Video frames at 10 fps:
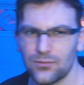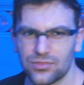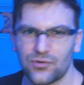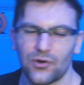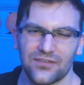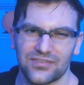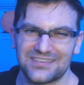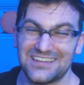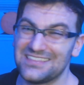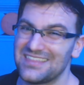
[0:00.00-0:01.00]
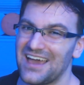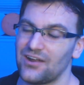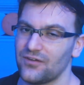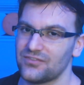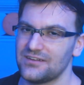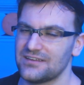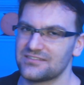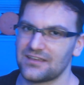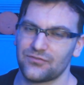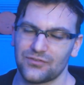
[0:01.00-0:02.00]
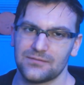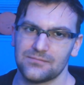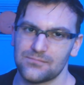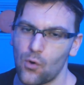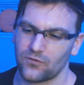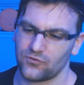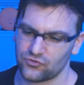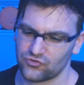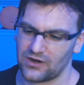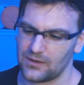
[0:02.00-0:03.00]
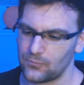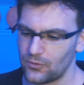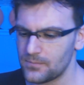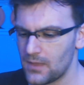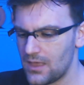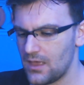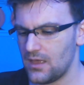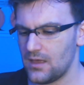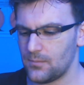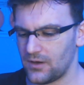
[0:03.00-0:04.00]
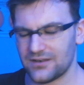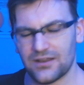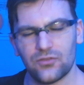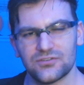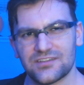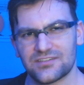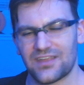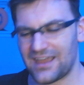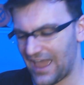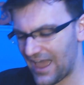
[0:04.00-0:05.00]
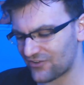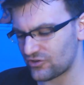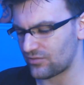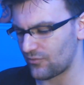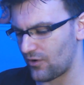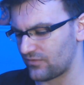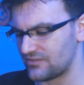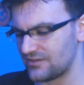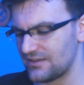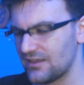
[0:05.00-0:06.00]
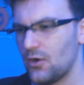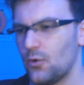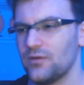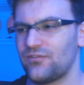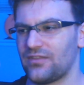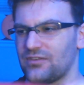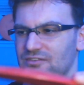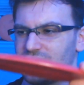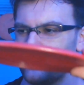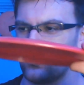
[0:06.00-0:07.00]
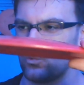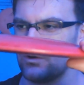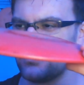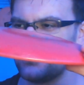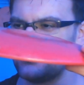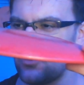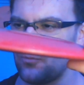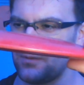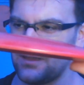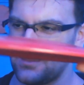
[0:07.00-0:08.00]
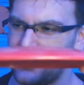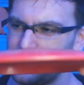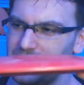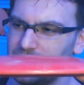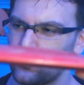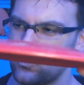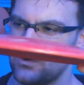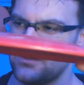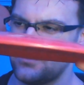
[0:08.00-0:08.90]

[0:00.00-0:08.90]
throw it off the tee that often. It's definitely more for scramble. But another disc that I actually throw off the tee, we've got this really domey. And I mean really